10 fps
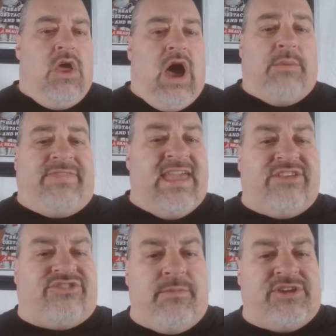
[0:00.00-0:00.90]
All right, well, thank
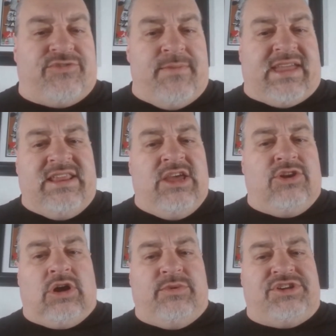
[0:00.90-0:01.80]
you so much for making
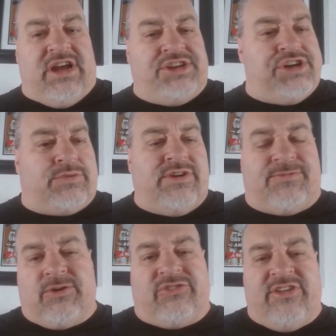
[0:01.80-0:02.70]
Hittin' Hard with Jon Chuckery your
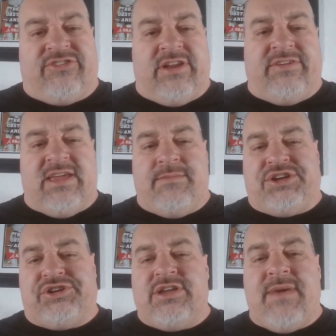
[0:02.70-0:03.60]
first listen every day. Make
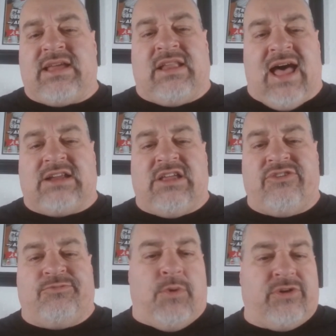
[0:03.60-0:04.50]
sure you make Locked
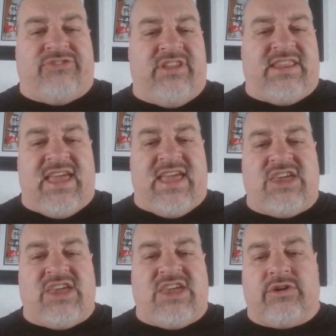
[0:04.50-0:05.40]
On Sports Today
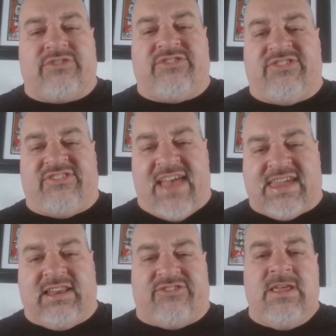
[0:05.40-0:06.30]
your second
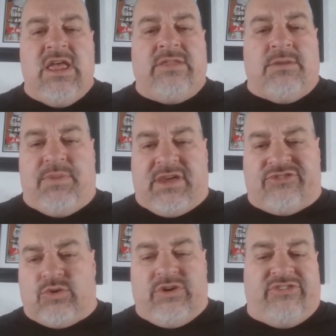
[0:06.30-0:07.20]
listen. The
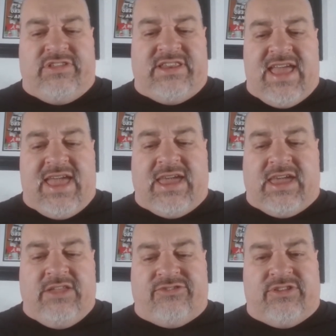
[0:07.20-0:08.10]
biggest stories of the
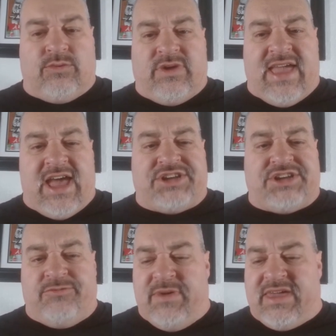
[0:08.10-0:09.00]
day, instant
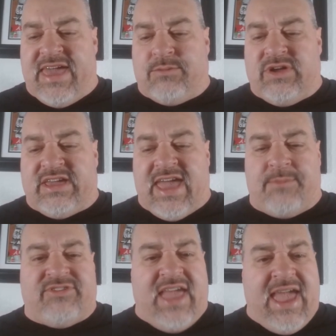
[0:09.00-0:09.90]
reactions, big game
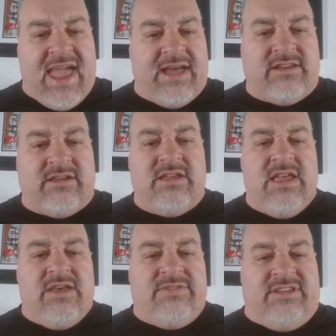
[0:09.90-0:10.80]
recaps, and
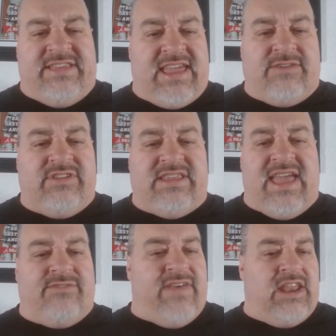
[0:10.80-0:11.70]
the take of the
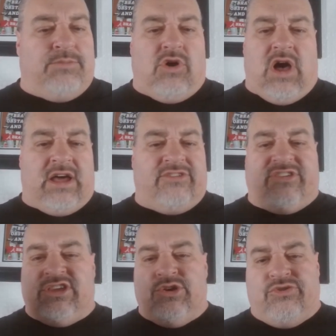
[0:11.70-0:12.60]
day available
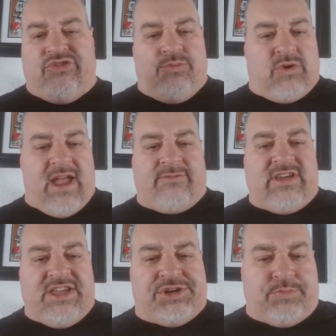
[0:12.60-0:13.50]
Odyssey, YouTube, wherever
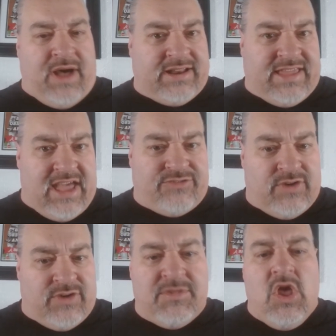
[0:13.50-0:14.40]
you get your podcast
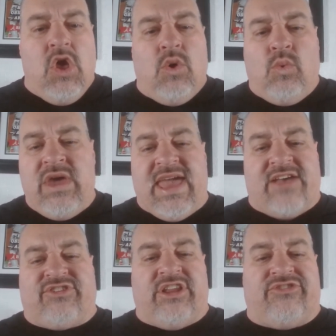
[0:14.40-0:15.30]
from. We
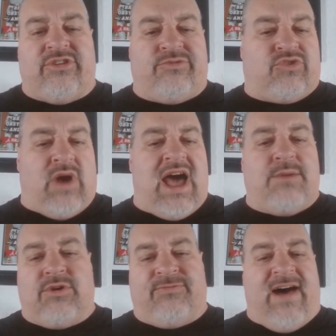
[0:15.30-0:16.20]
ask you to
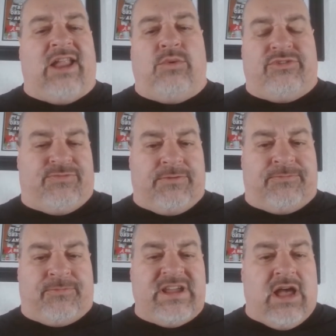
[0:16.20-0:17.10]
subscribe or follow us for
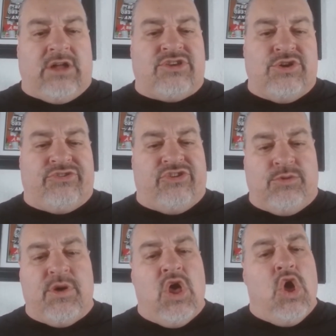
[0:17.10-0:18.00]
free on
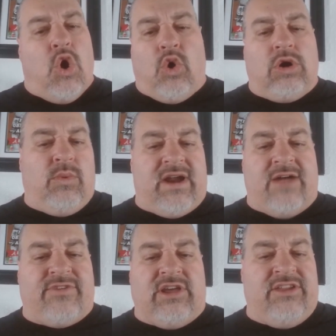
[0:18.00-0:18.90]
YouTube or
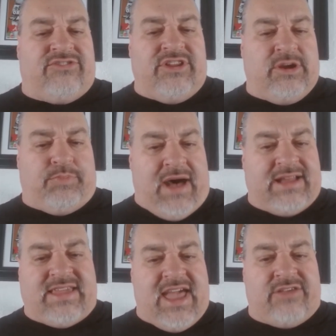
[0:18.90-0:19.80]
wherever you listen to your
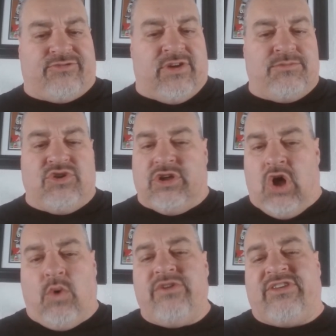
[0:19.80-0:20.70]
podcast from. You can
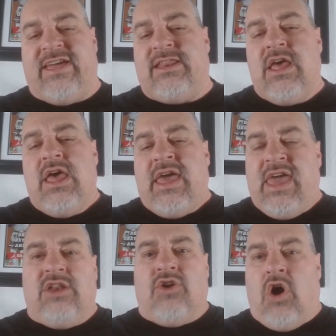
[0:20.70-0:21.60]
always get
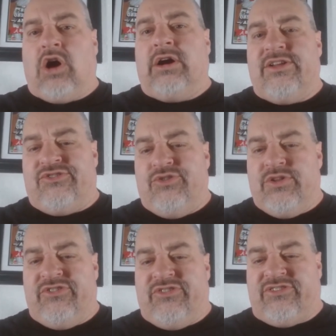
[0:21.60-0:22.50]
Hittin' Hard as
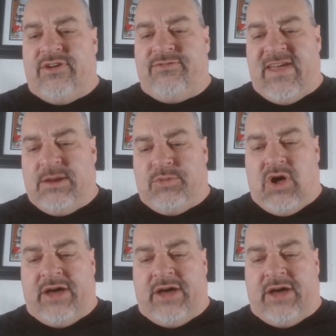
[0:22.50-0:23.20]
soon as it's available